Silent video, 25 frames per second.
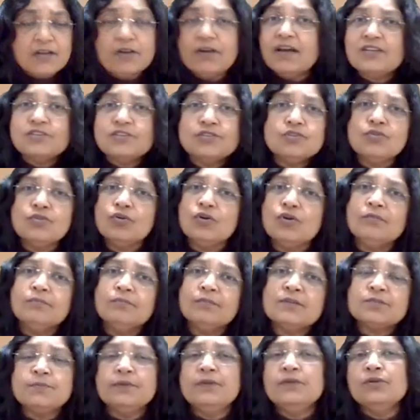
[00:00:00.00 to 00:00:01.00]
Now, as you all
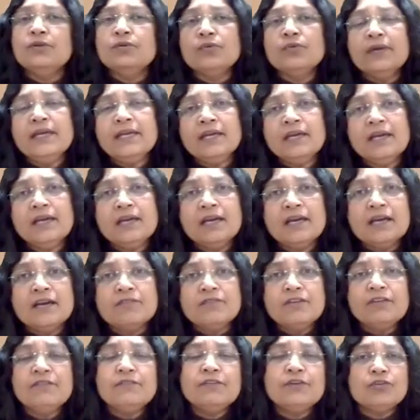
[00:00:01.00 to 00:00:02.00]
must be knowing,
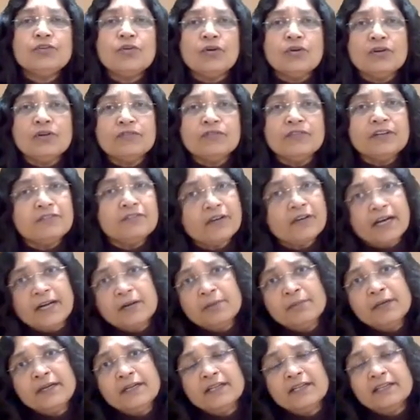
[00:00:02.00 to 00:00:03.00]
when we talk of
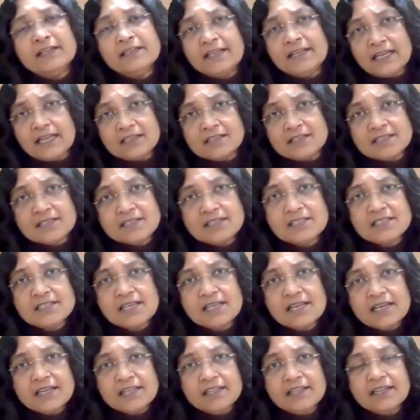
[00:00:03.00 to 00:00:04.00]
environmental
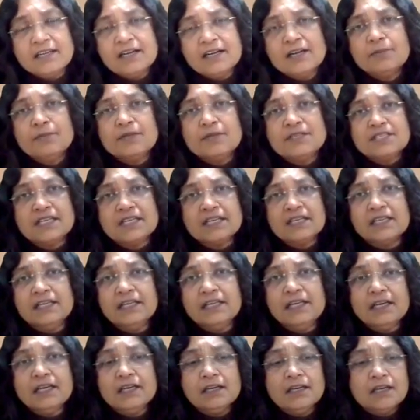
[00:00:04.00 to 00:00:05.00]
analysis, there are
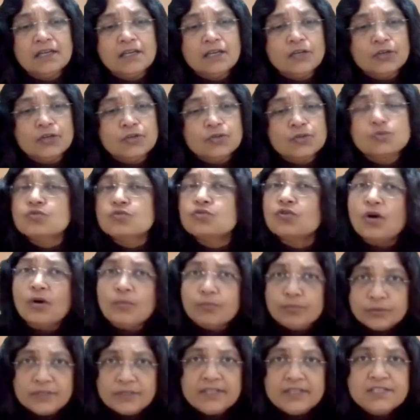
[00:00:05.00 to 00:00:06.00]
basically two
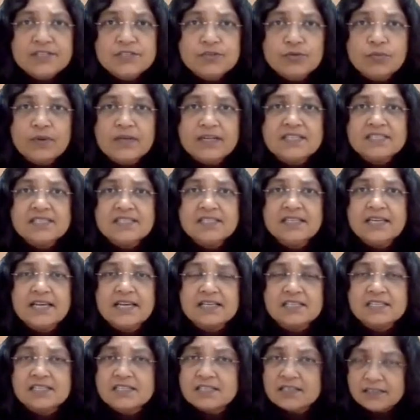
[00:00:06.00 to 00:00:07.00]
components. One is the
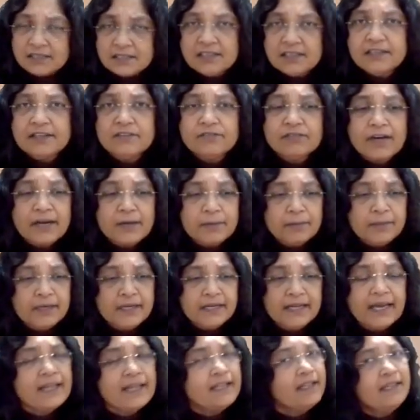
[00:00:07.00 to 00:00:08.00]
external
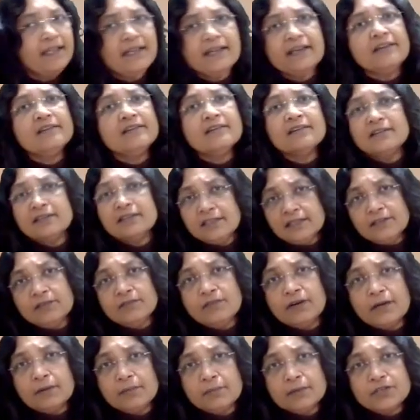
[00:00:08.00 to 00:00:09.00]
environment and the internal
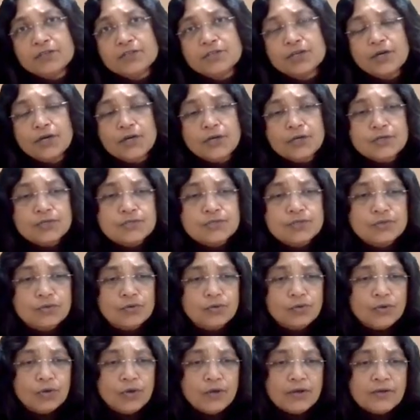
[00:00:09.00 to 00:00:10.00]
environment.
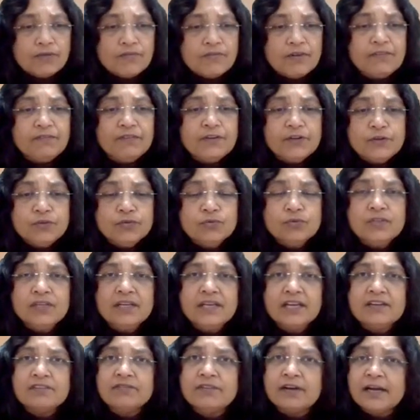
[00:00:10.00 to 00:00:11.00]
So when we do
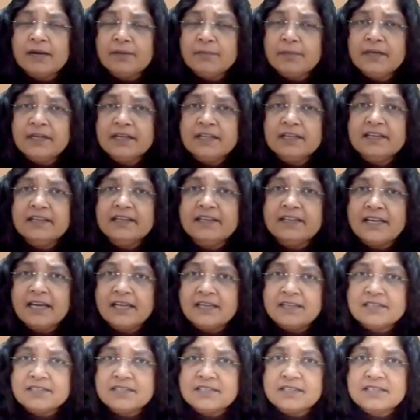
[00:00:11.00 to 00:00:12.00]
the environmental
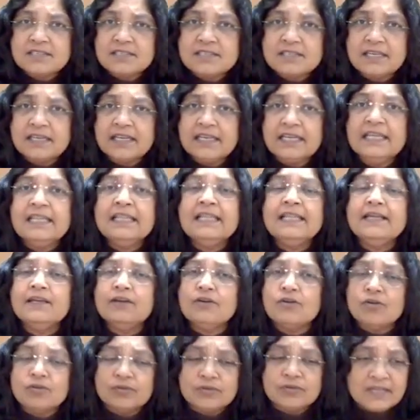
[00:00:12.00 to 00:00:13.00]
analysis in
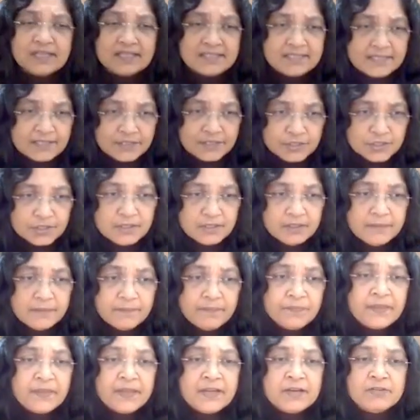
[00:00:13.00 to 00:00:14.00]
the organization,
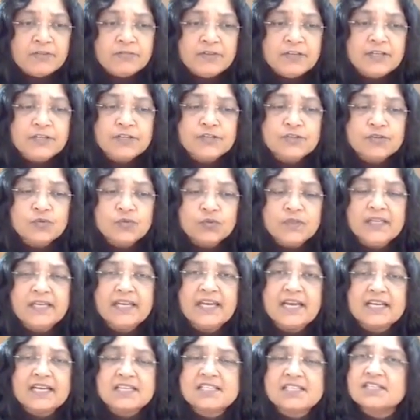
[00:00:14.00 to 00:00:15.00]
we do
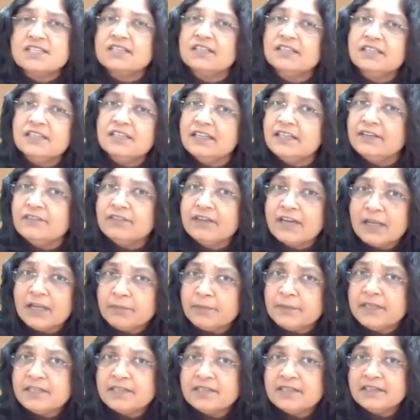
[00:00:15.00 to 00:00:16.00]
the external
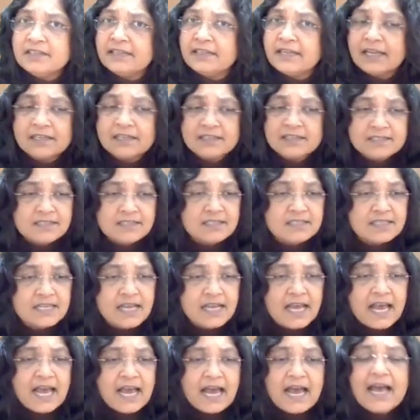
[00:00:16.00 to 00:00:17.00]
environmental
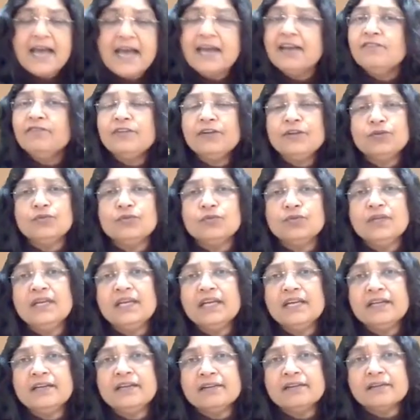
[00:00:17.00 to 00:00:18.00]
analysis and we do the
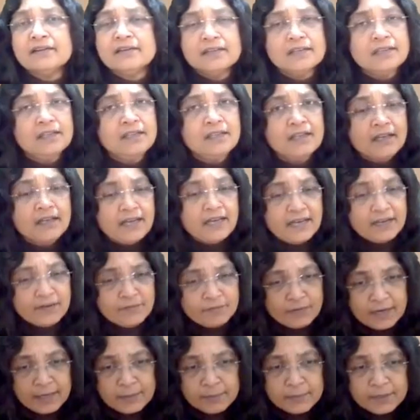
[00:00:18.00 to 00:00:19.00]
internal
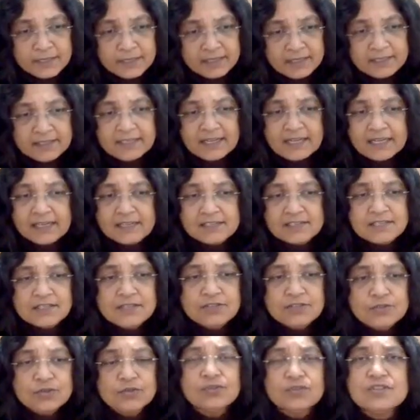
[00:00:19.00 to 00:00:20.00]
environmental
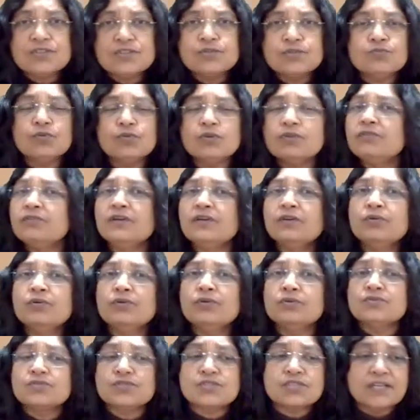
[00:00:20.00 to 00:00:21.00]
analysis. So this is what we're
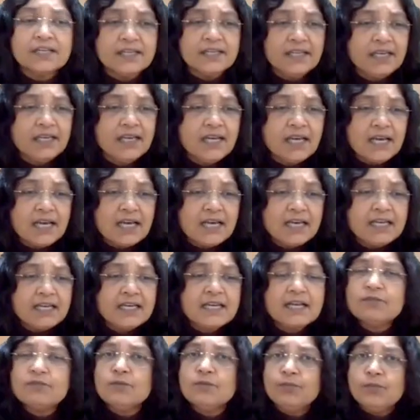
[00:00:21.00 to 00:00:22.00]
going to study in
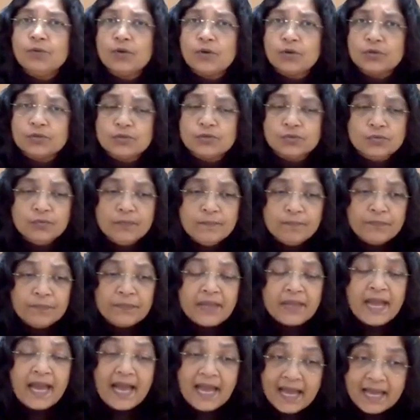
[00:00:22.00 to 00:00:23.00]
our block two.
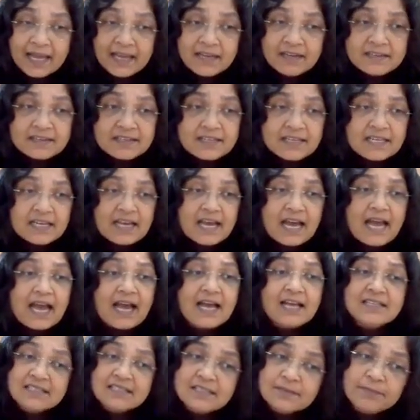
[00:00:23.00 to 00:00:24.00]
And
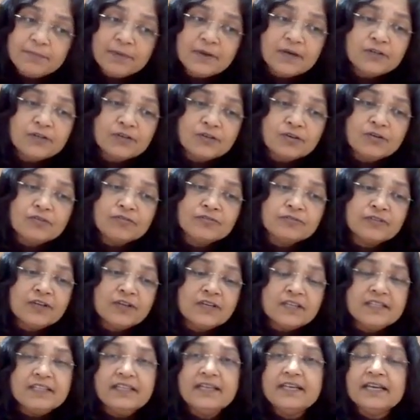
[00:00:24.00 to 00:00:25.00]
as a part of
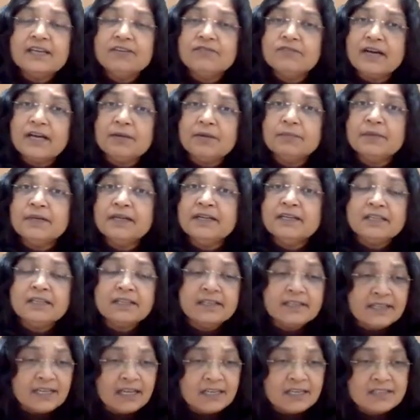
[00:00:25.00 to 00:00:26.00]
the environmental
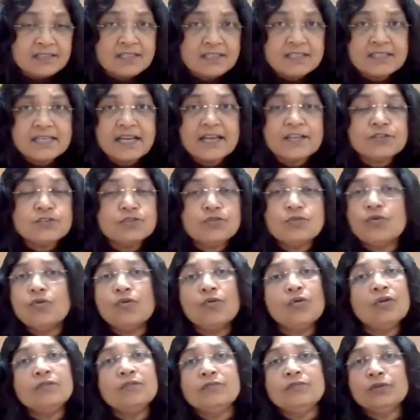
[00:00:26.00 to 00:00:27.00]
analysis, as you
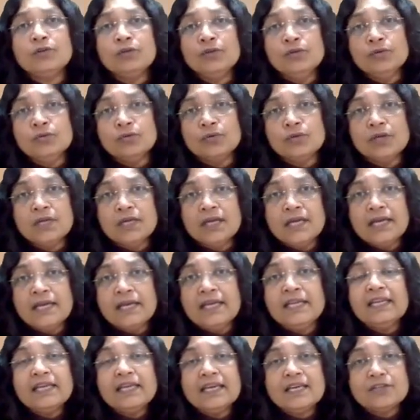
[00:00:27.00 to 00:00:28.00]
all would know,
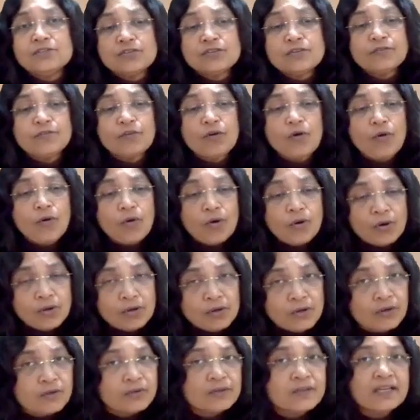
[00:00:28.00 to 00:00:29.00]
in case of
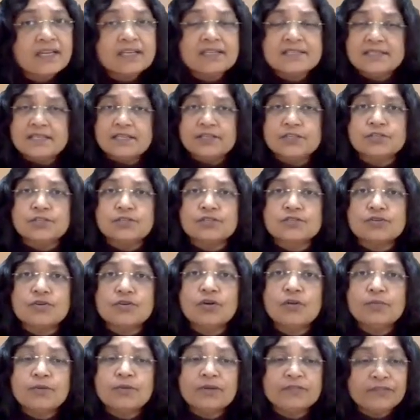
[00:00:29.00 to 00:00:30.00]
all organizations,
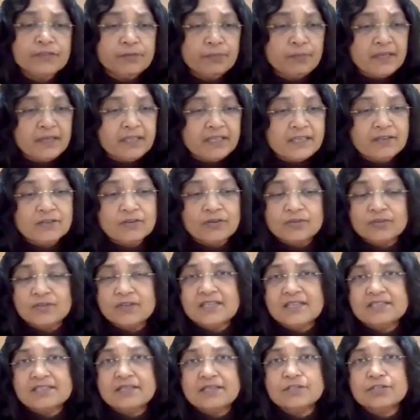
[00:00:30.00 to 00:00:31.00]
all profit-making
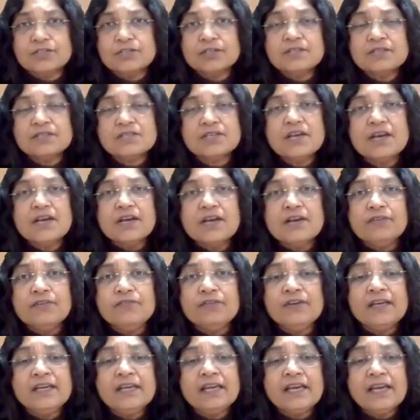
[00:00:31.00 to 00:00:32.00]
organizations,
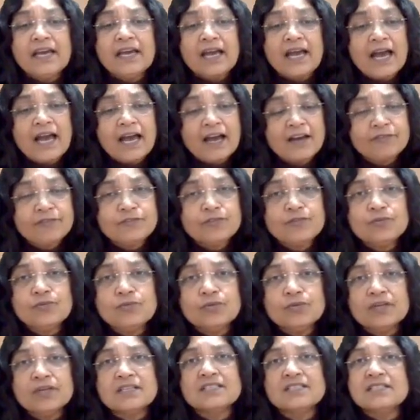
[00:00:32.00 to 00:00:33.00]
we have
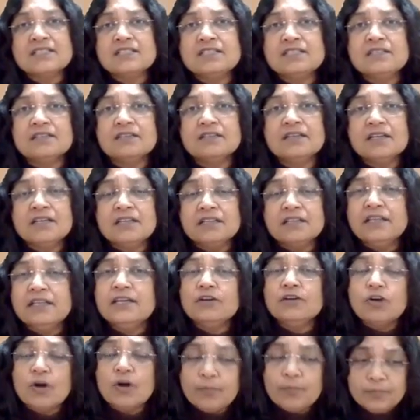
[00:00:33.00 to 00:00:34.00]
to consider
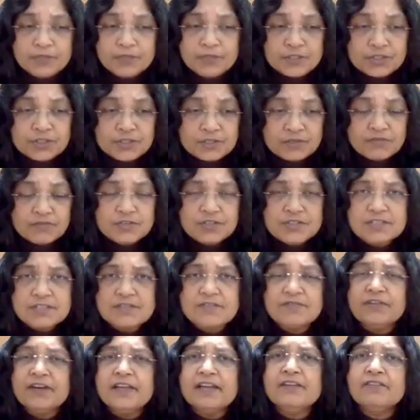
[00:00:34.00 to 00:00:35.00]
the competition, which is a
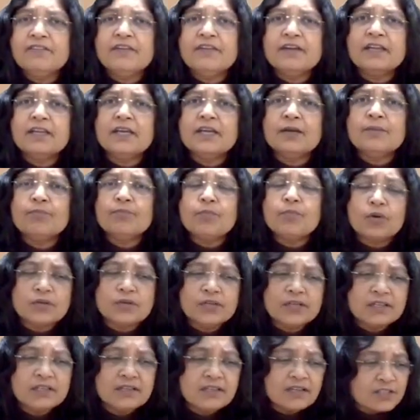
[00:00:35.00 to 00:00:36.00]
very, very
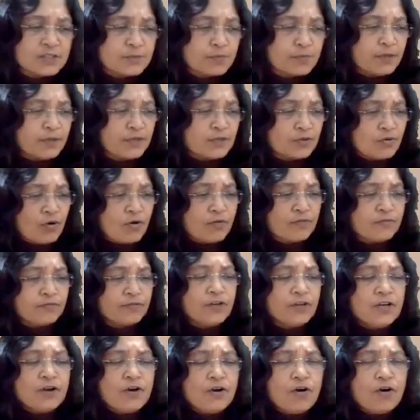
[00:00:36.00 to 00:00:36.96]
important aspect of